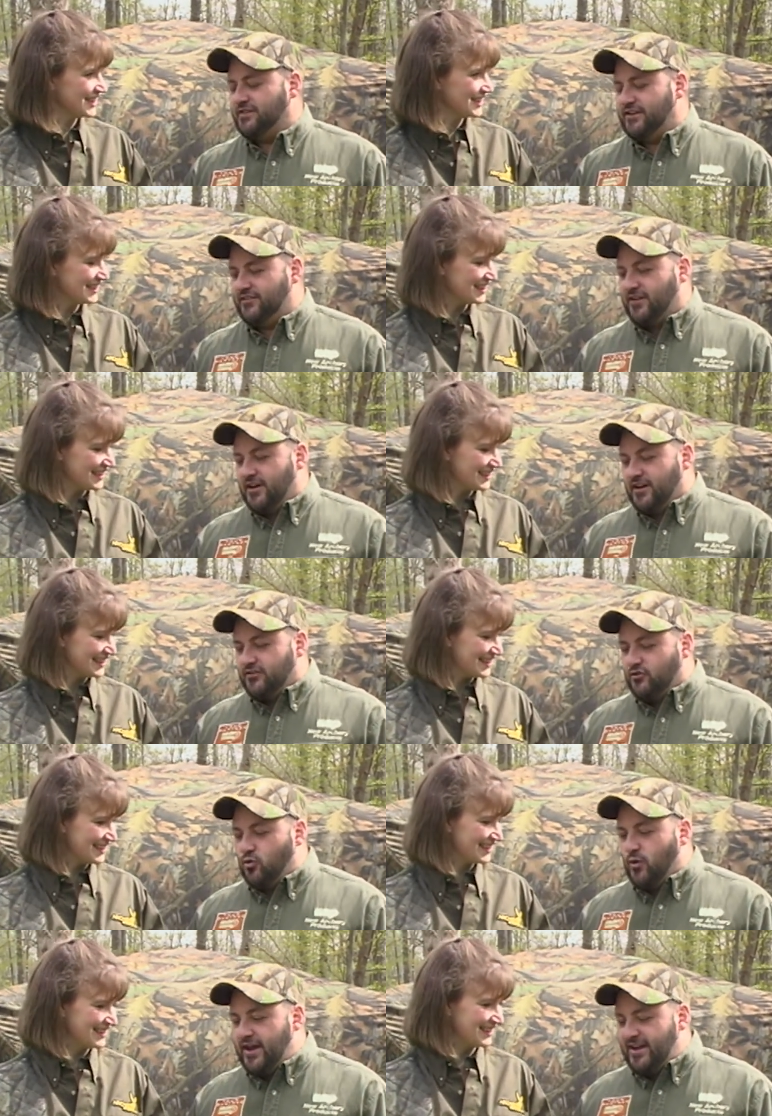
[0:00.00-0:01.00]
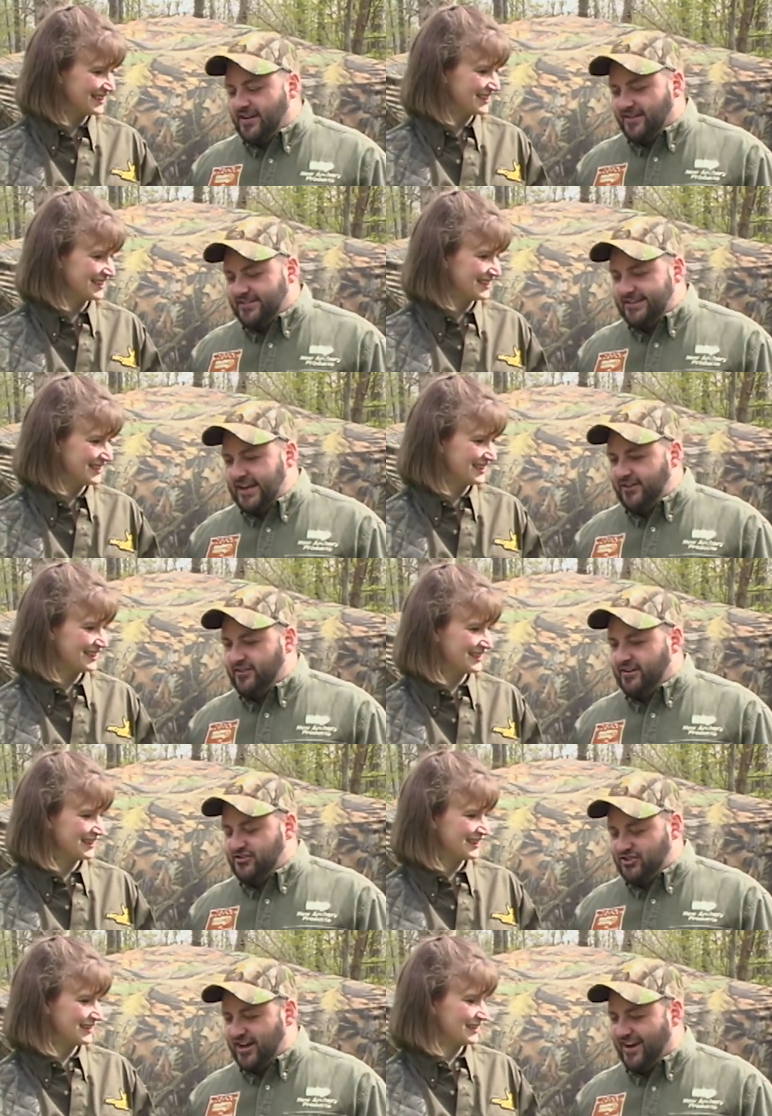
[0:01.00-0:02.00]
Speaker 1: is the way David
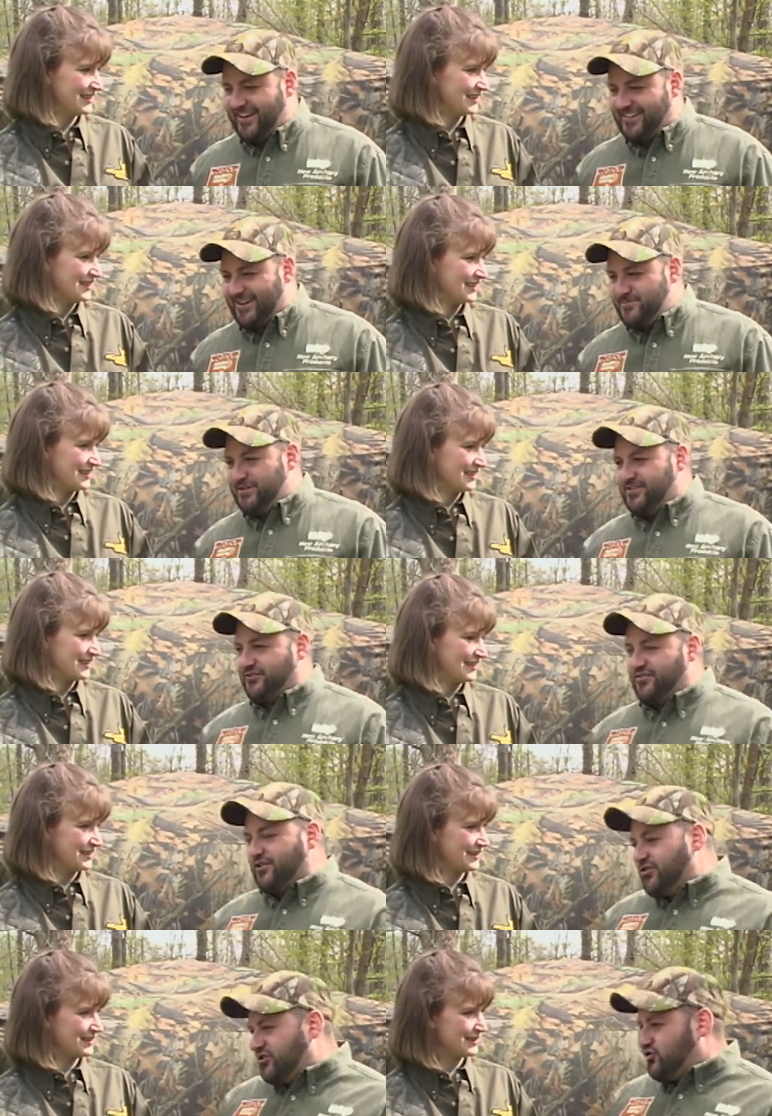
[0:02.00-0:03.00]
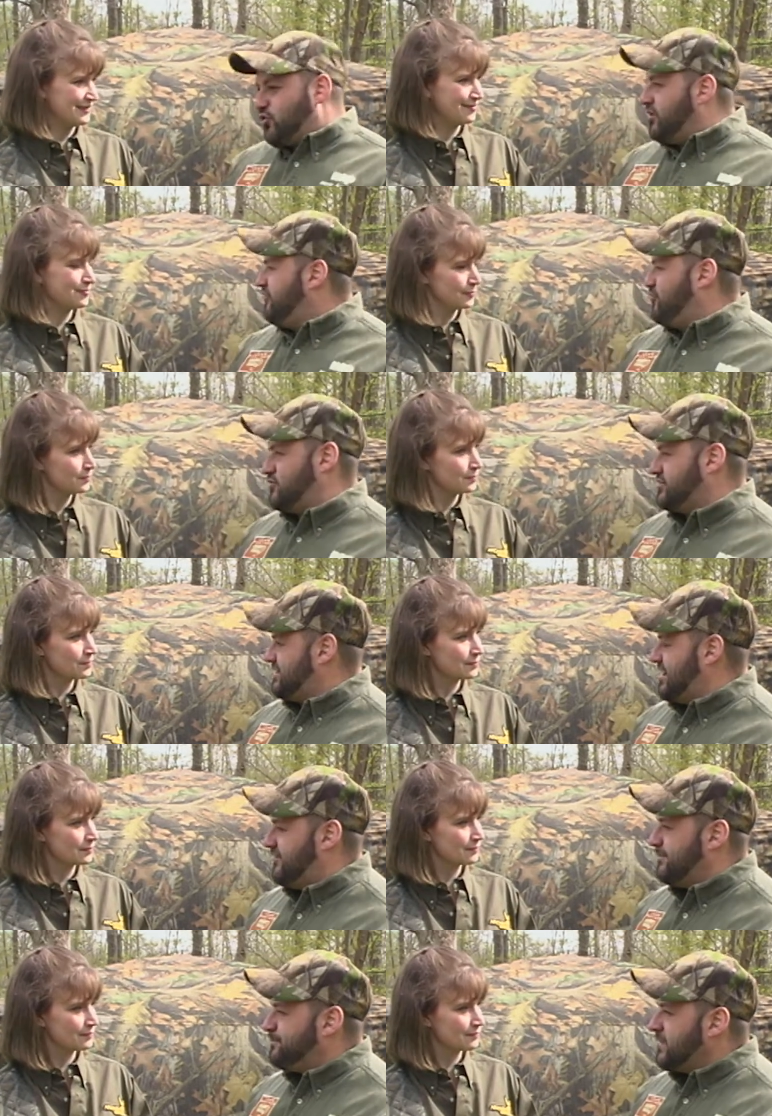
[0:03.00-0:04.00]
and John, I mean, they're, they're there twenty-four
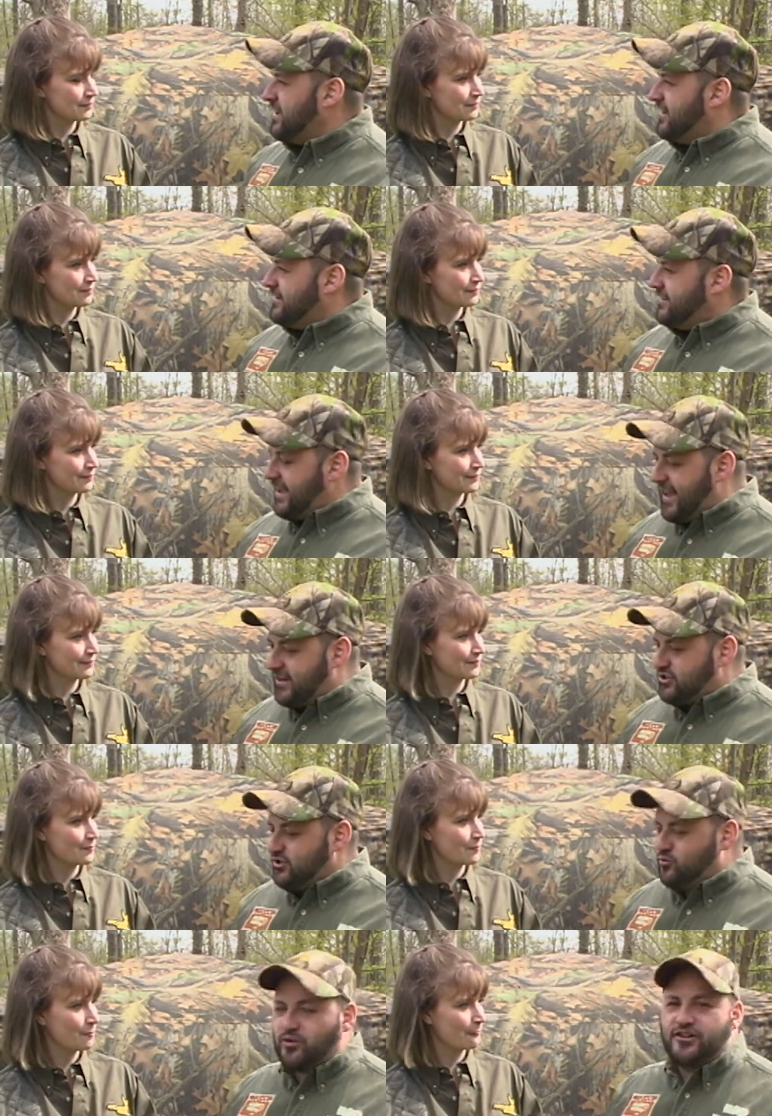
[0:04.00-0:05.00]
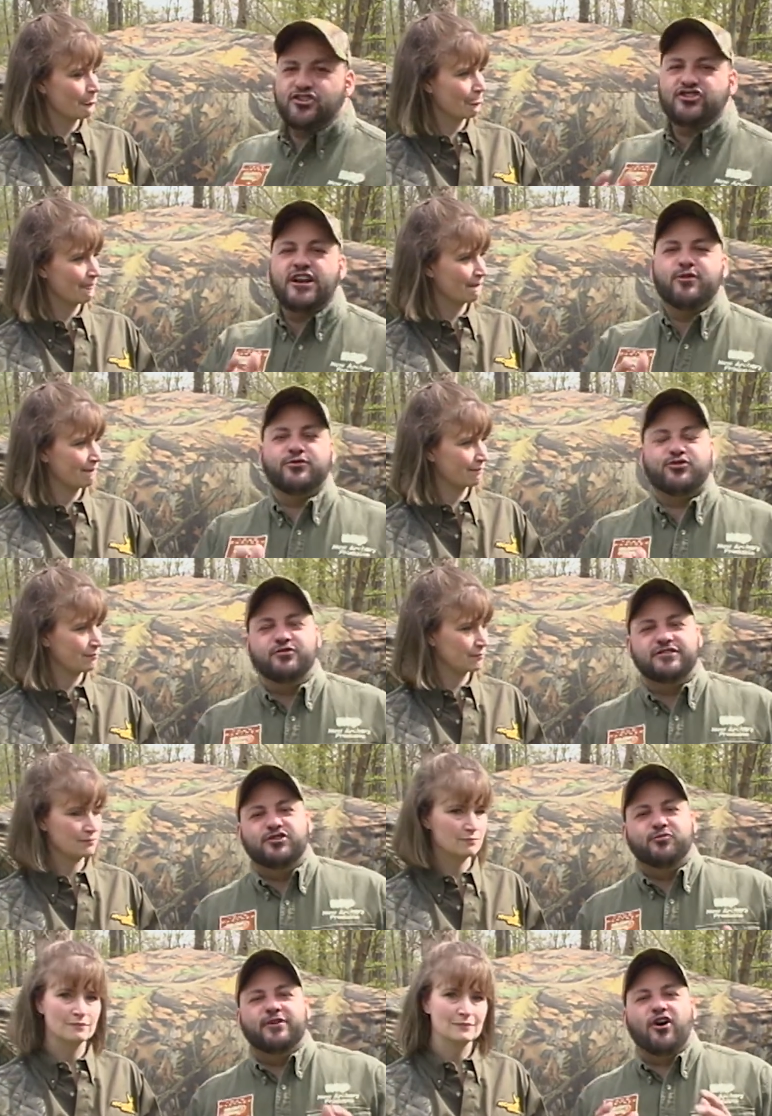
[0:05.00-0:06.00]
seven. They actually, we're going to share with you a
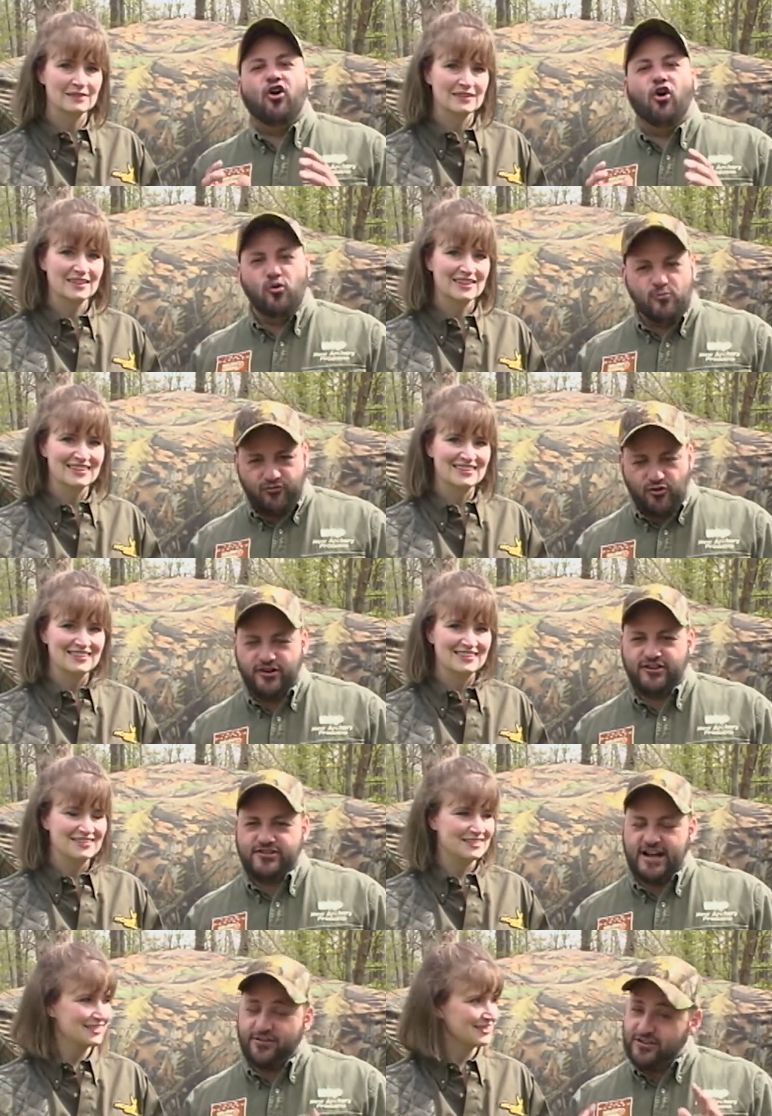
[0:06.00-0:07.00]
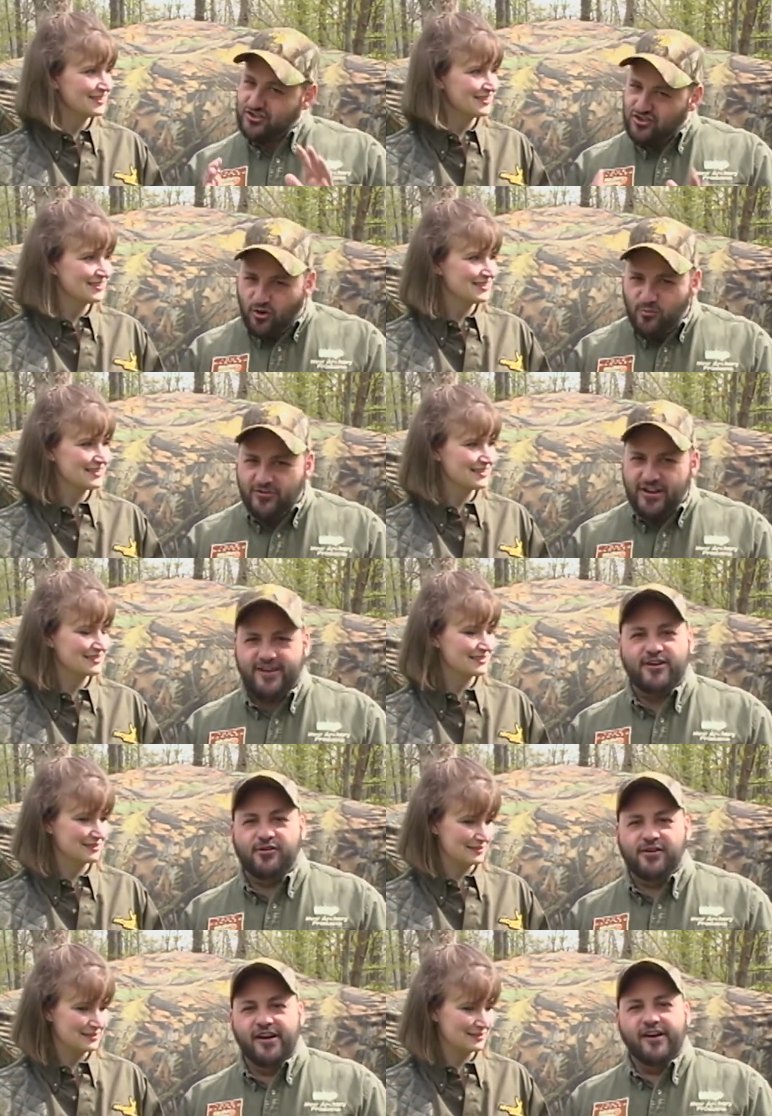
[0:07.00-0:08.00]
little bit of home footage. Now, this is home
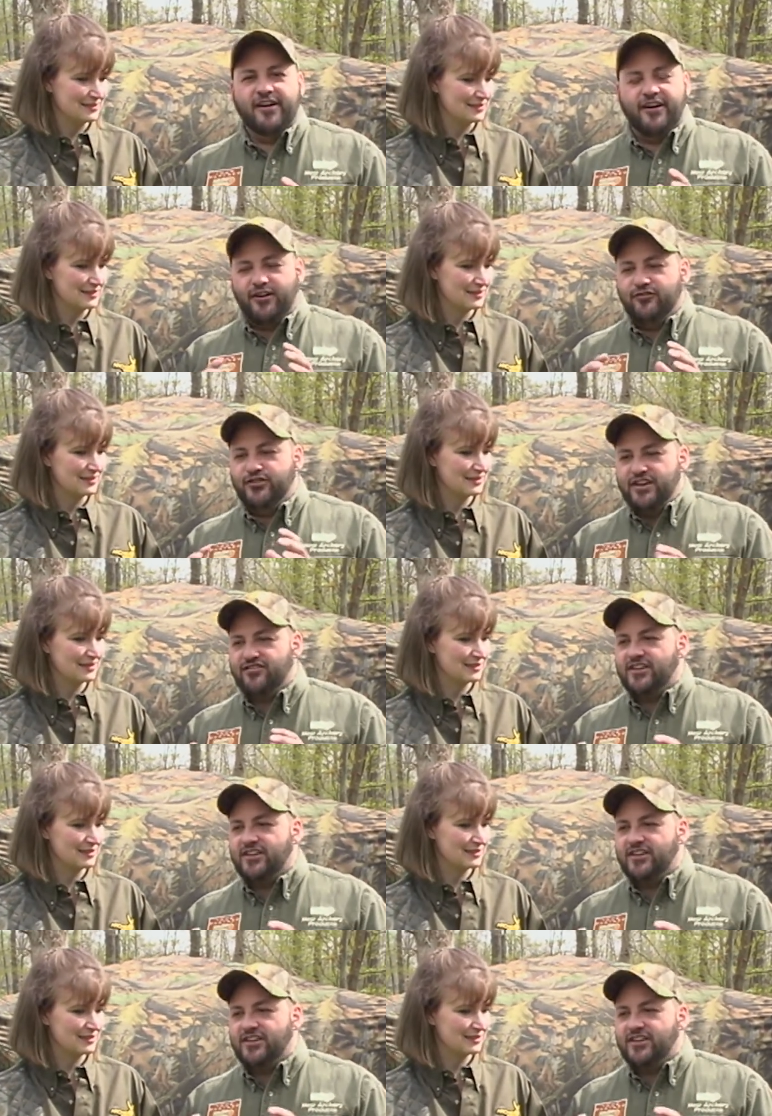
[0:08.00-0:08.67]
video of these